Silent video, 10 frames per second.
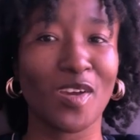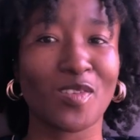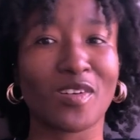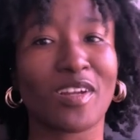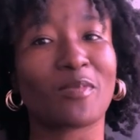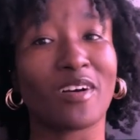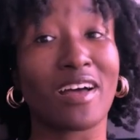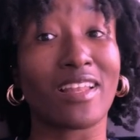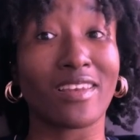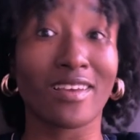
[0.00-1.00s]
talking
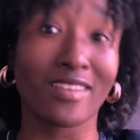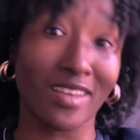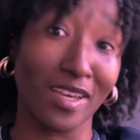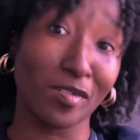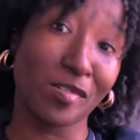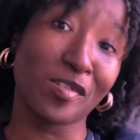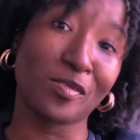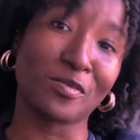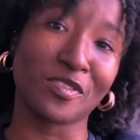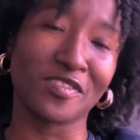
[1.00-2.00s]
about another Iroko
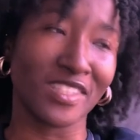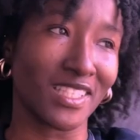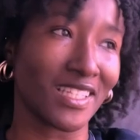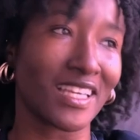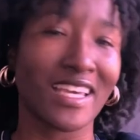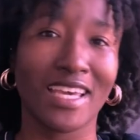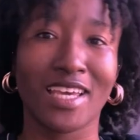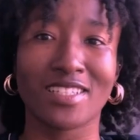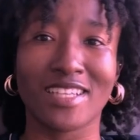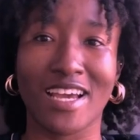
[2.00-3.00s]
movie
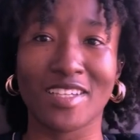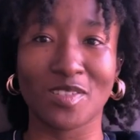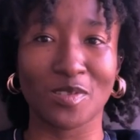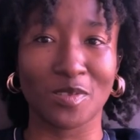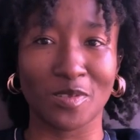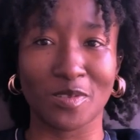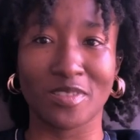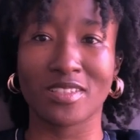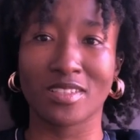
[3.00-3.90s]
titled